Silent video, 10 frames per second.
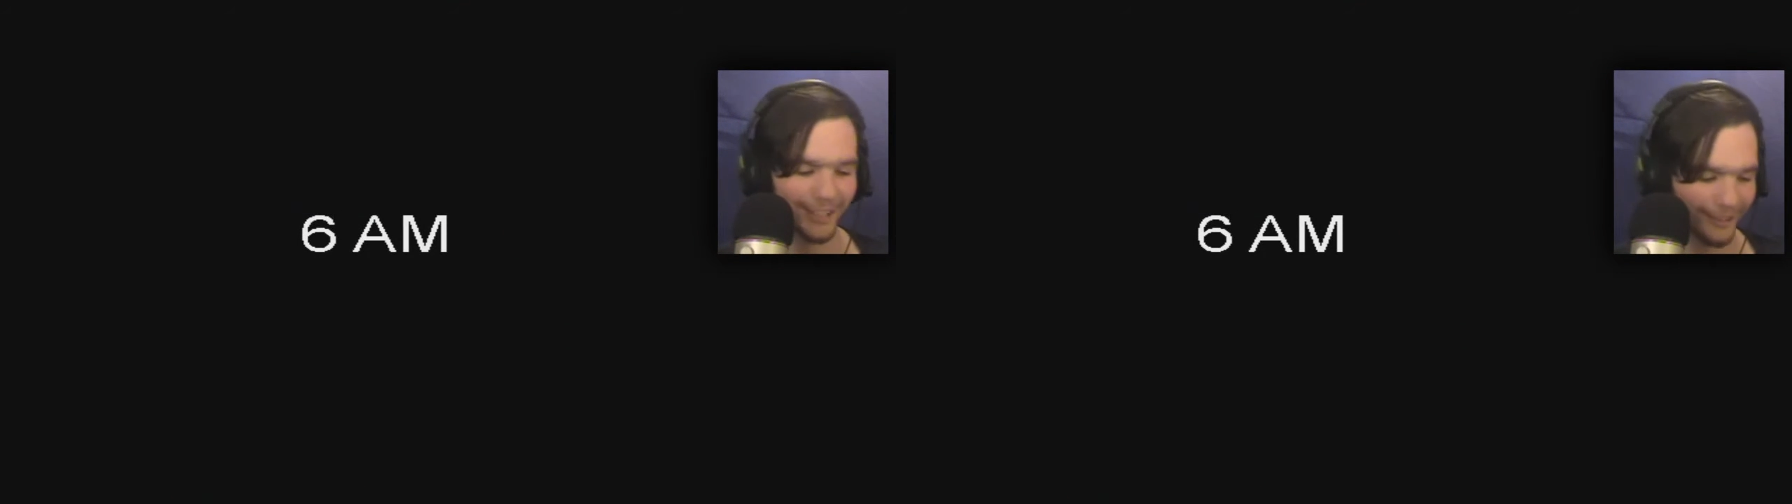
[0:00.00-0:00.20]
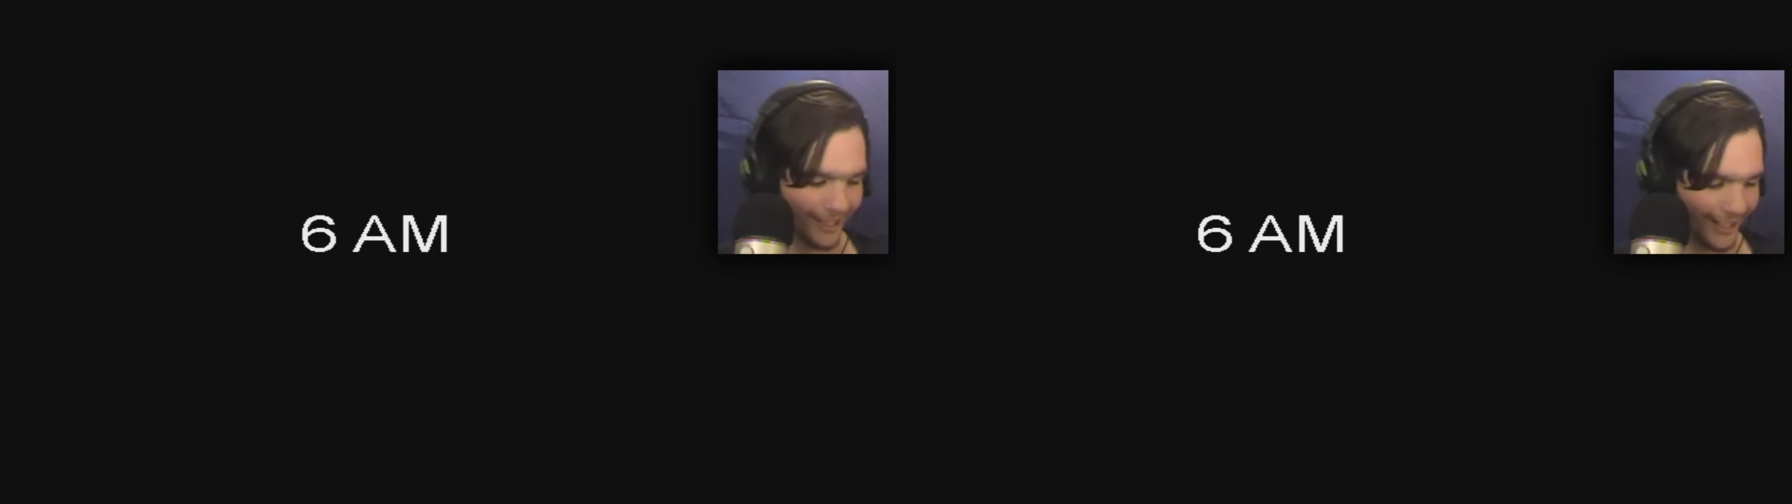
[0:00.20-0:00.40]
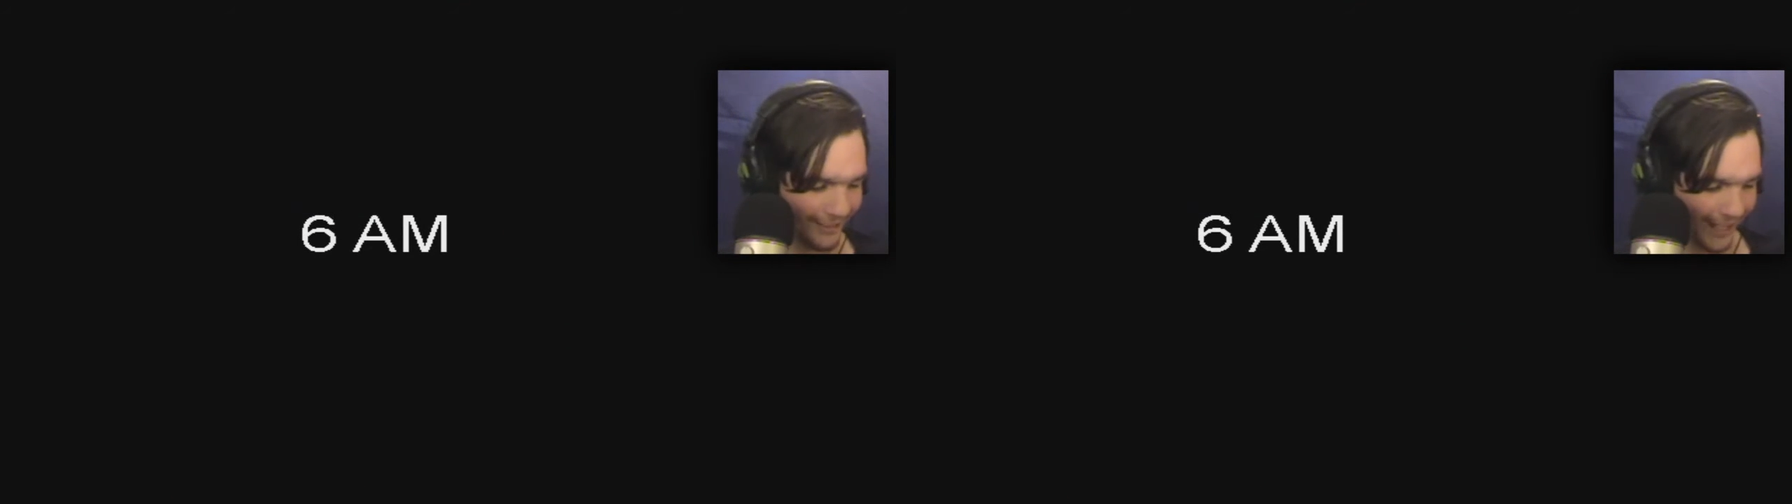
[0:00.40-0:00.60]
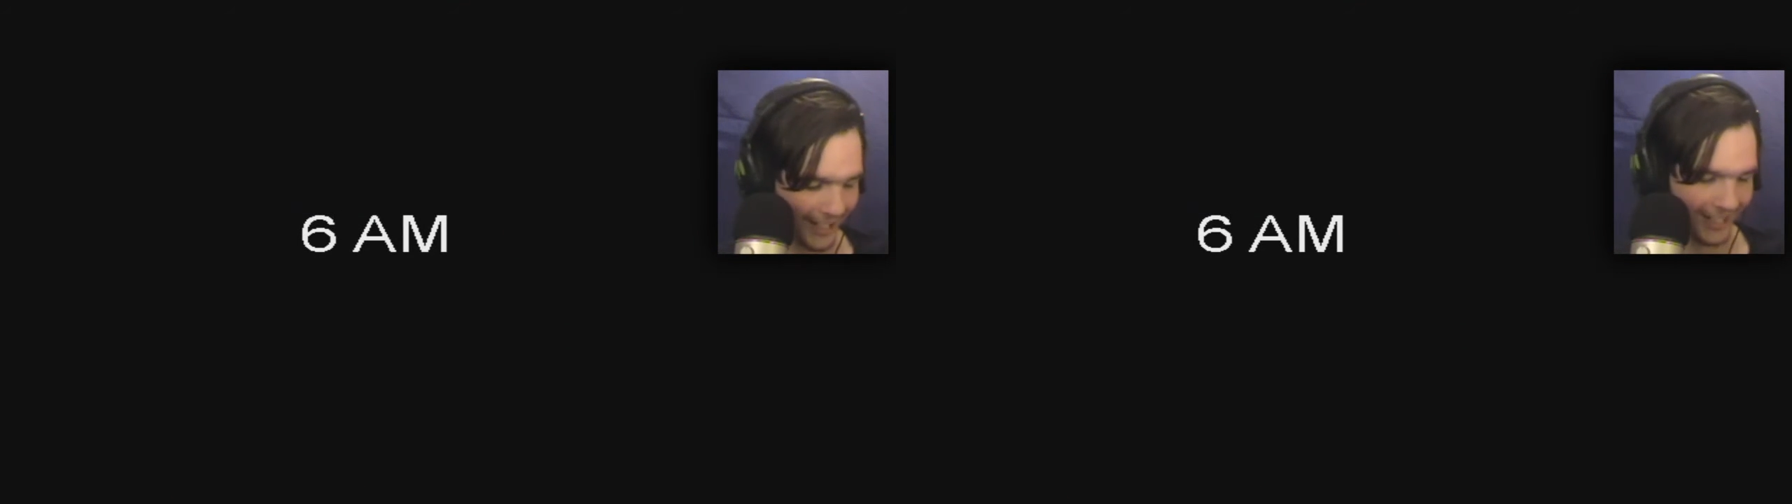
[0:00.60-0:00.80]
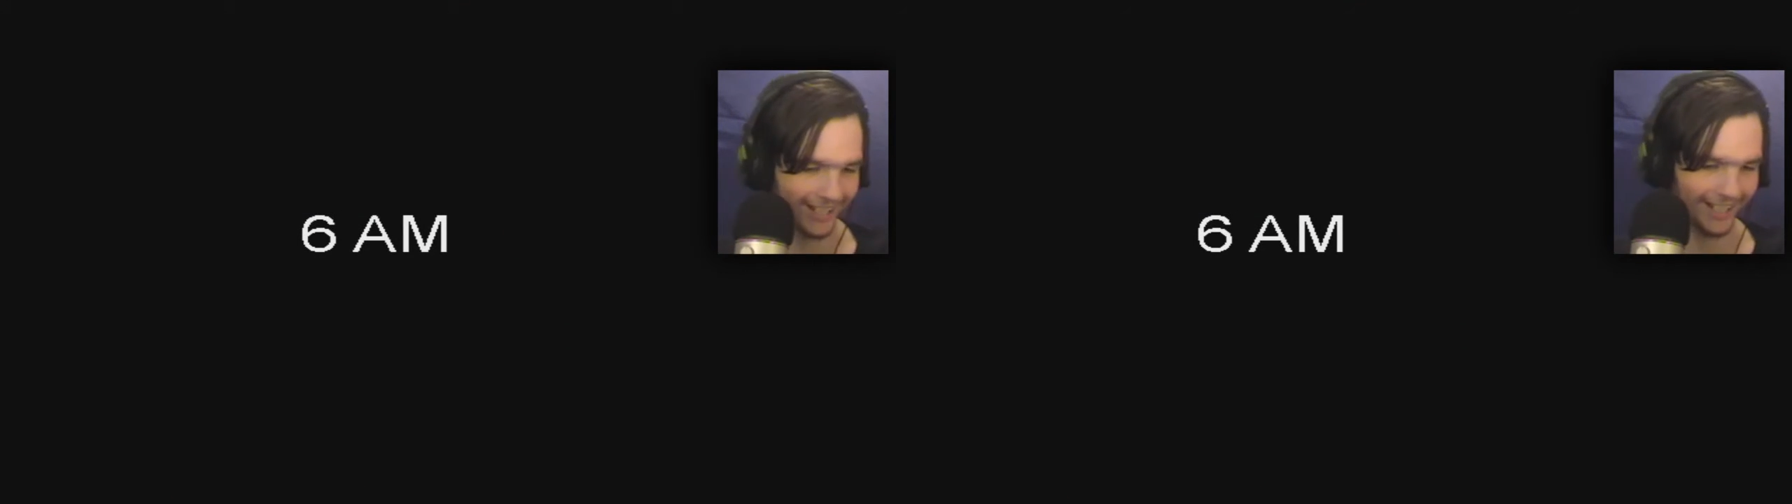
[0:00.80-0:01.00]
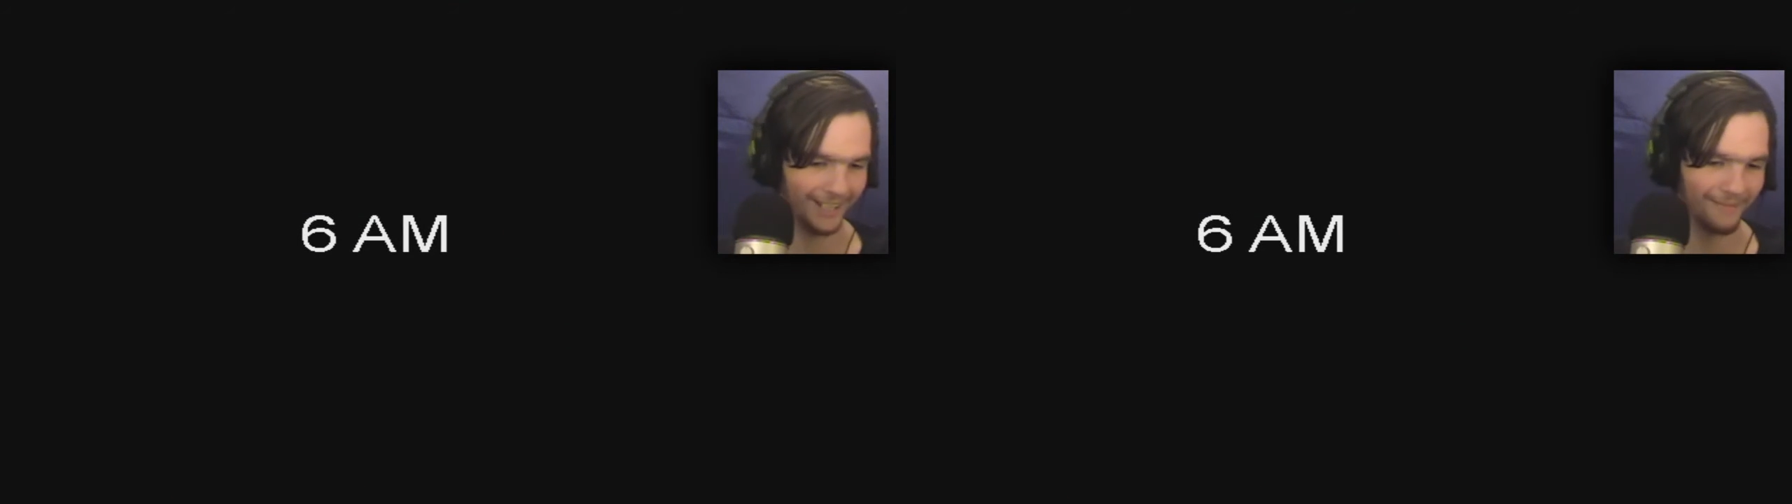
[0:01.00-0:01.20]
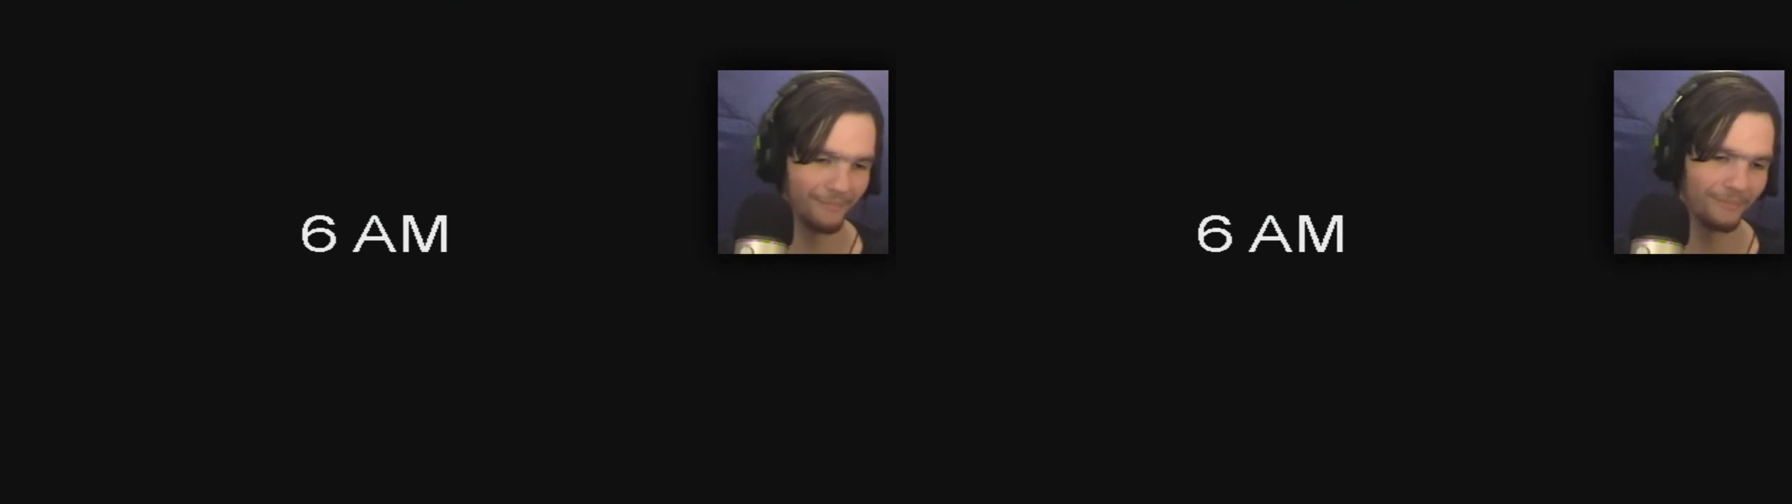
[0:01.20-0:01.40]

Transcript: so relieved, actually